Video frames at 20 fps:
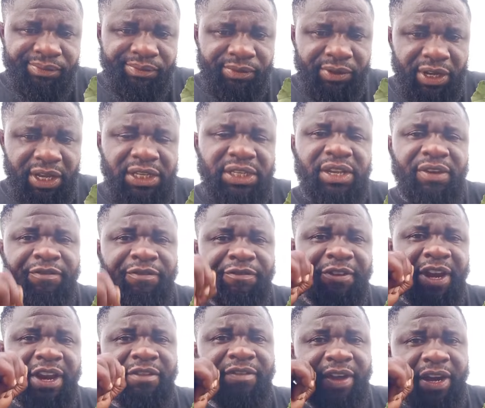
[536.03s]
It's a
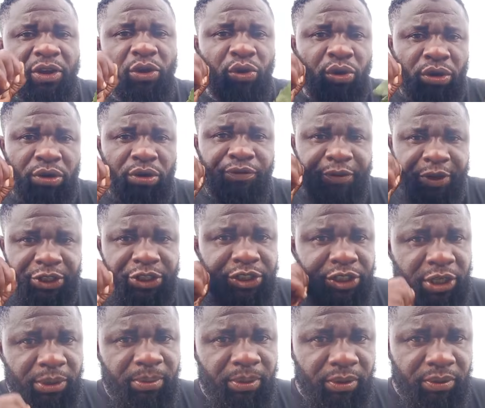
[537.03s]
very, very good
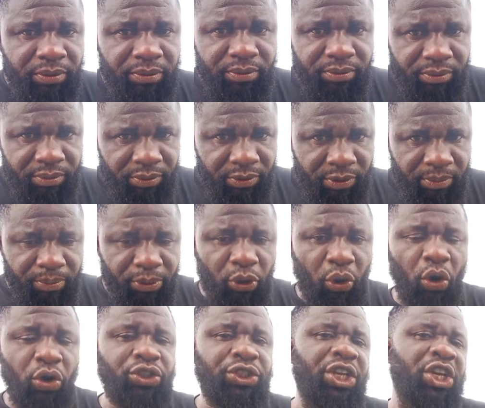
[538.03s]
vegetable
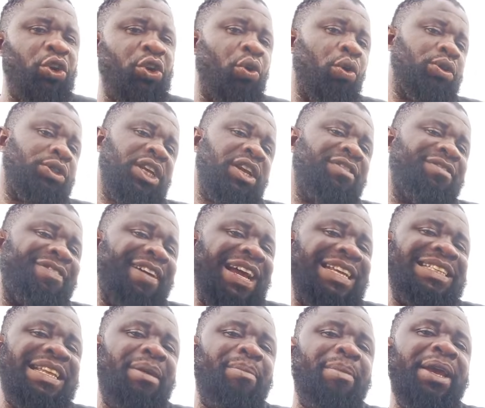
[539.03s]
because it contains
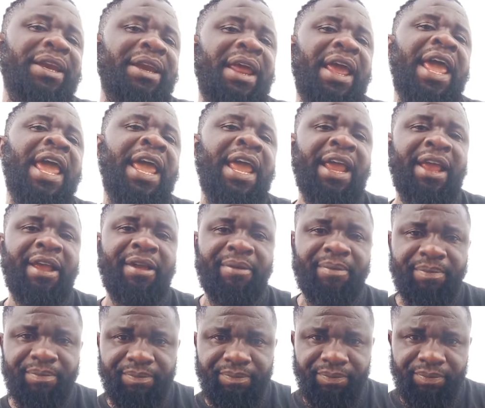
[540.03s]
vitamin A.
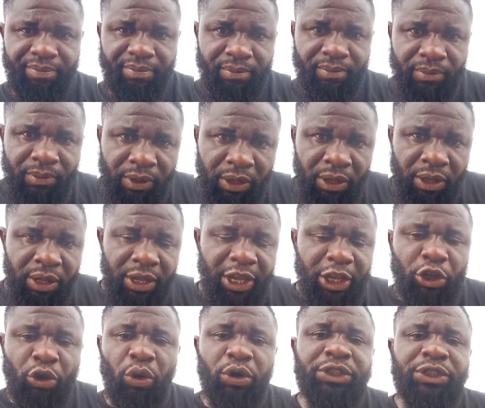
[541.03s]
It
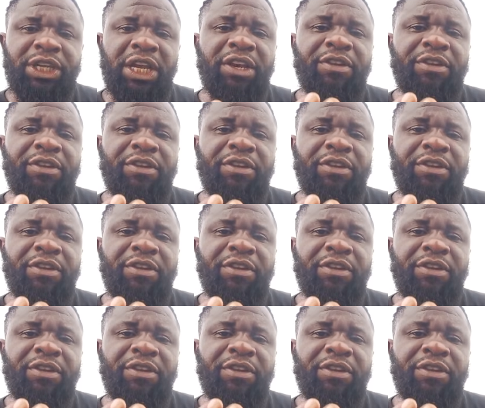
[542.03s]
contains